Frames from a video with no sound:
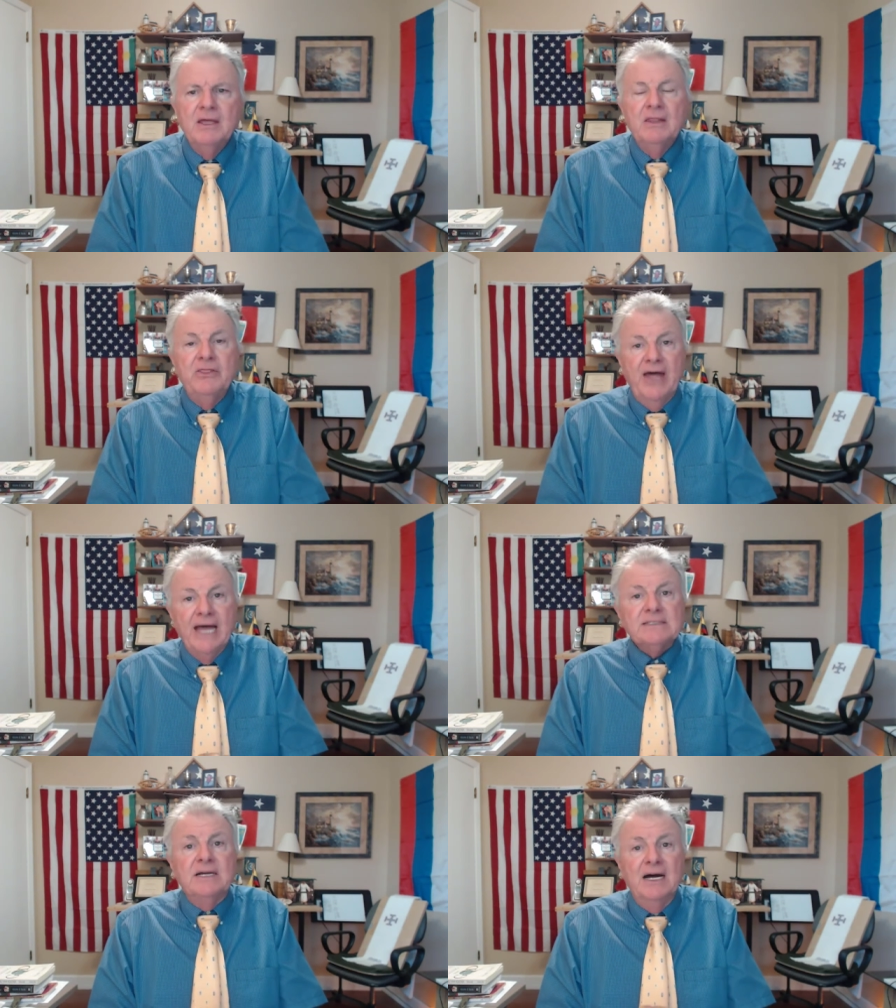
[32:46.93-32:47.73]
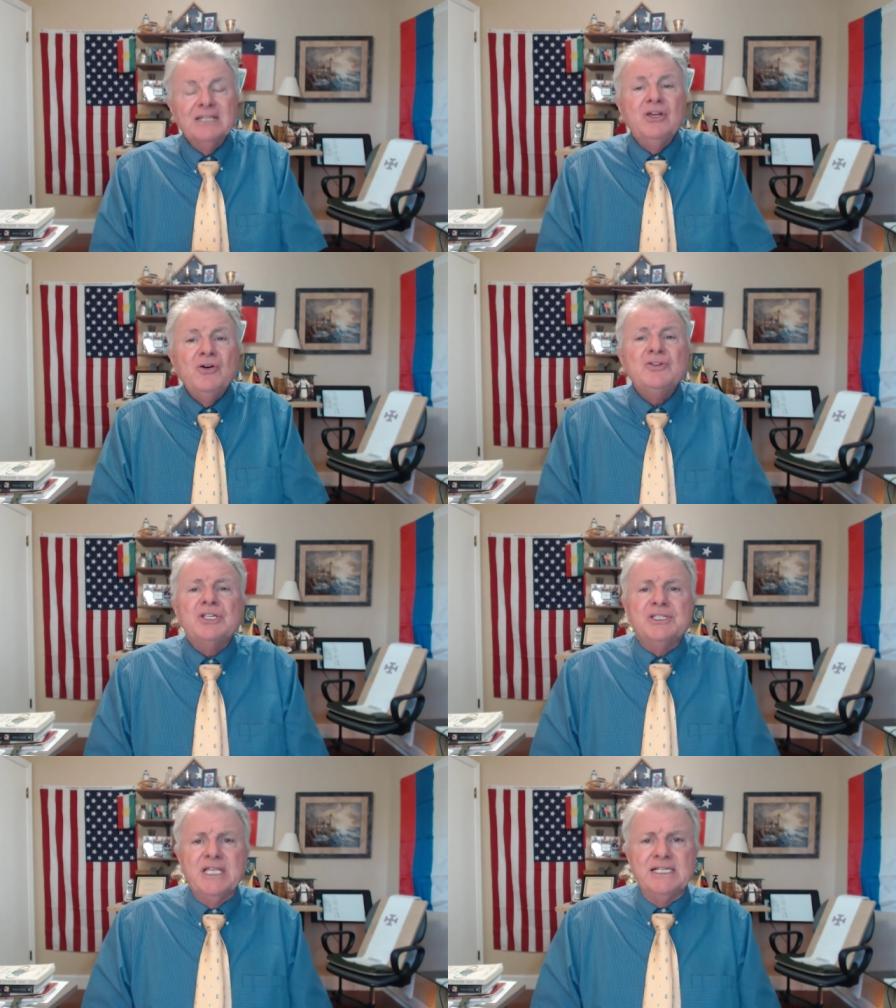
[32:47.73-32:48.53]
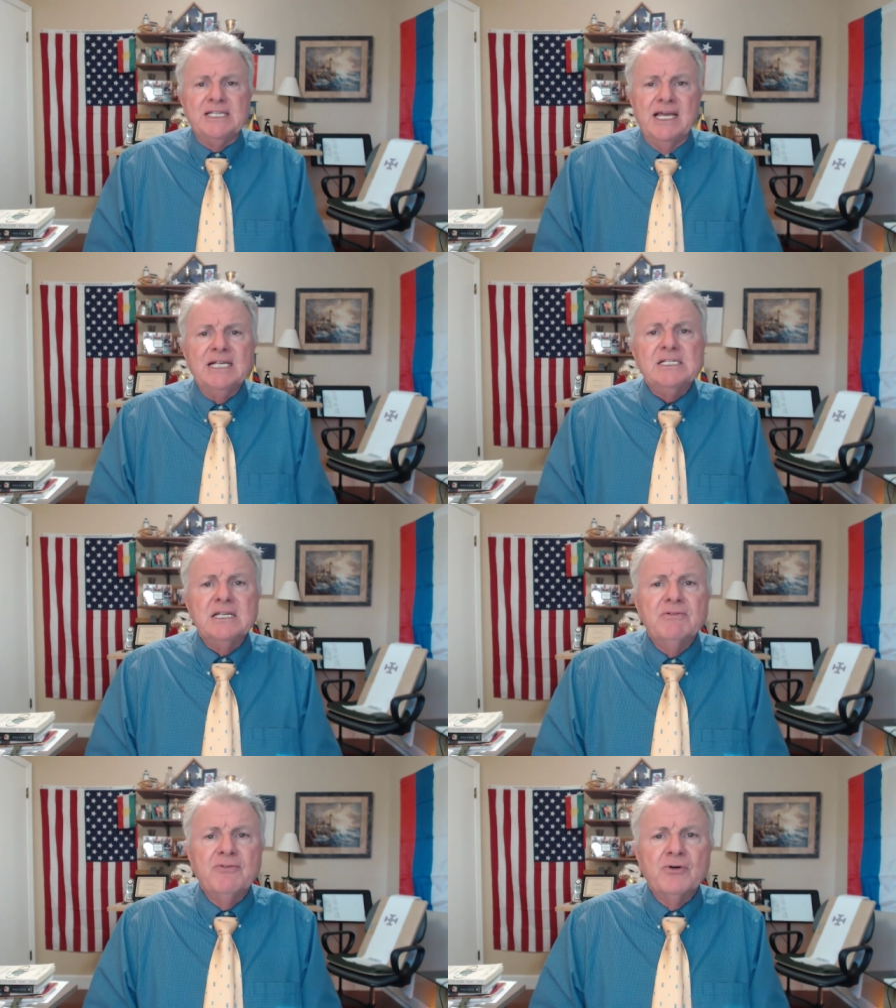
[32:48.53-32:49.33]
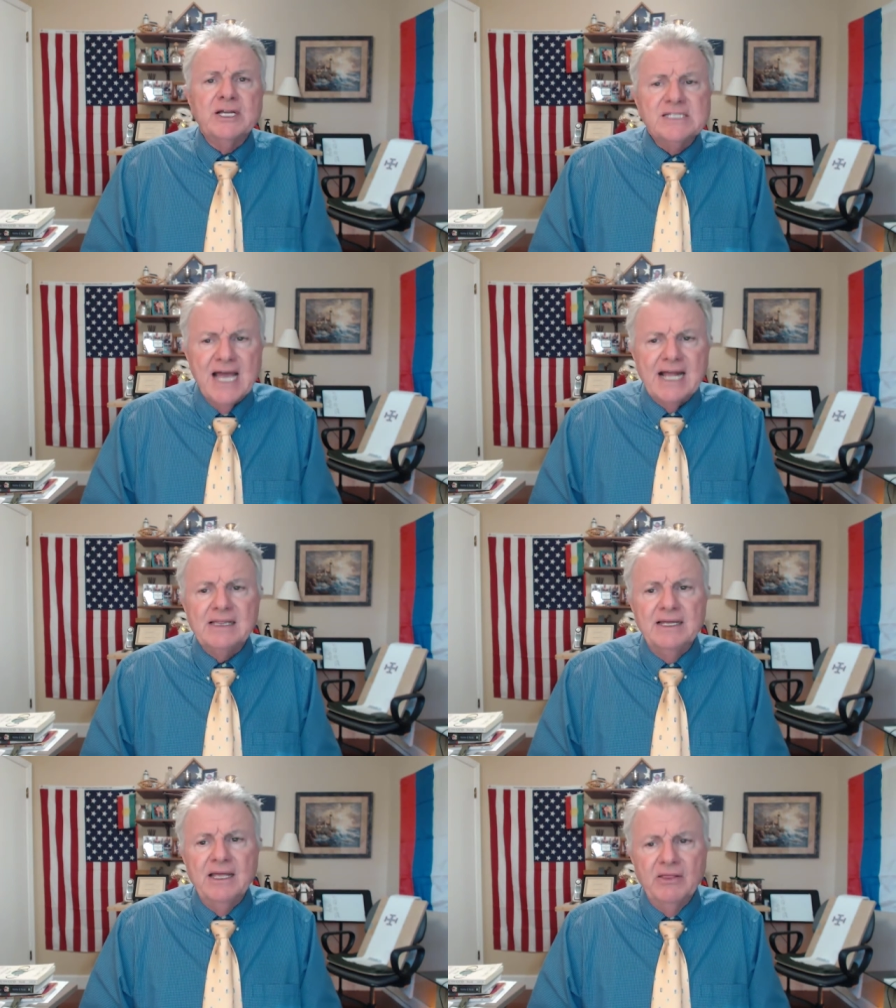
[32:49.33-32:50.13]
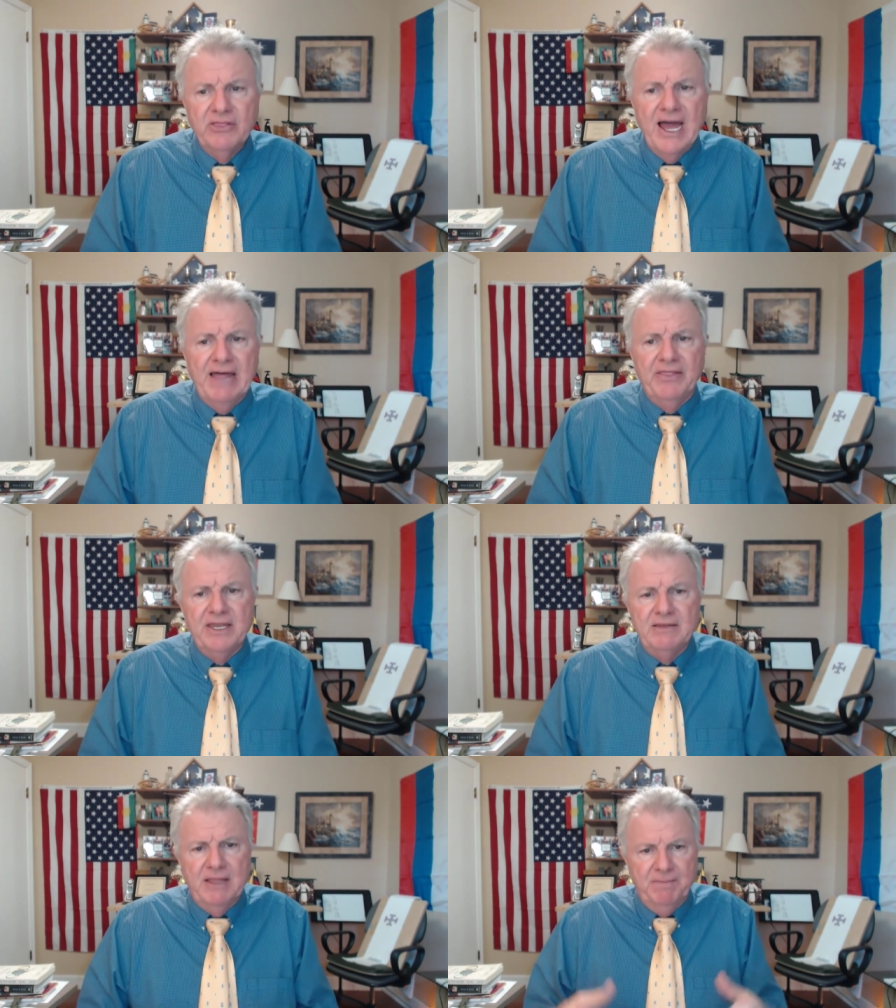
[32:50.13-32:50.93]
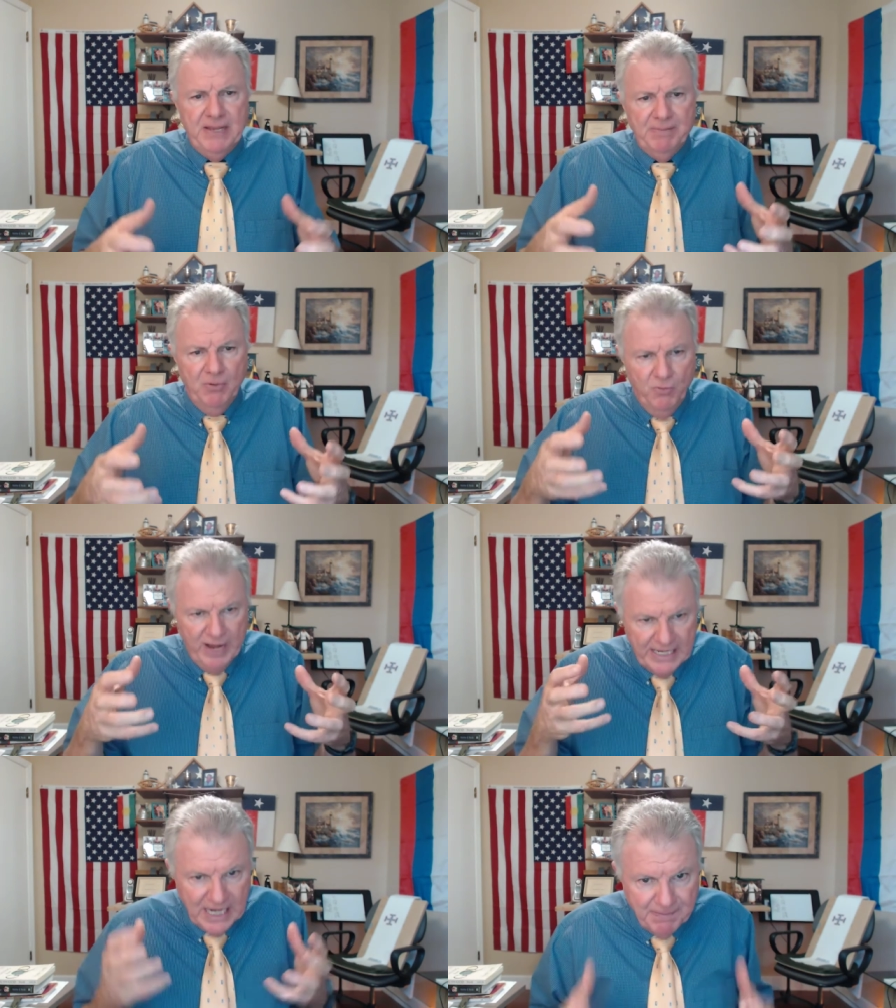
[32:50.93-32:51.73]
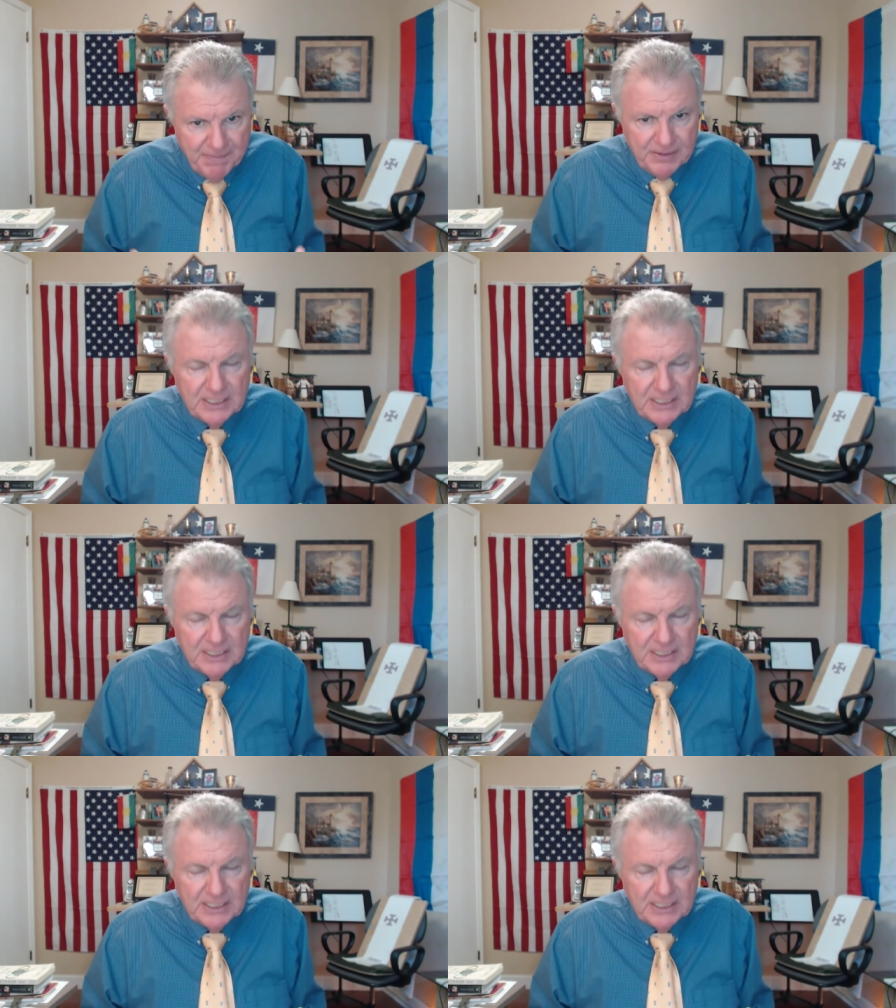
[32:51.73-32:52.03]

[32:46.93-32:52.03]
that God uses these things for exactly that, that, that people wake up.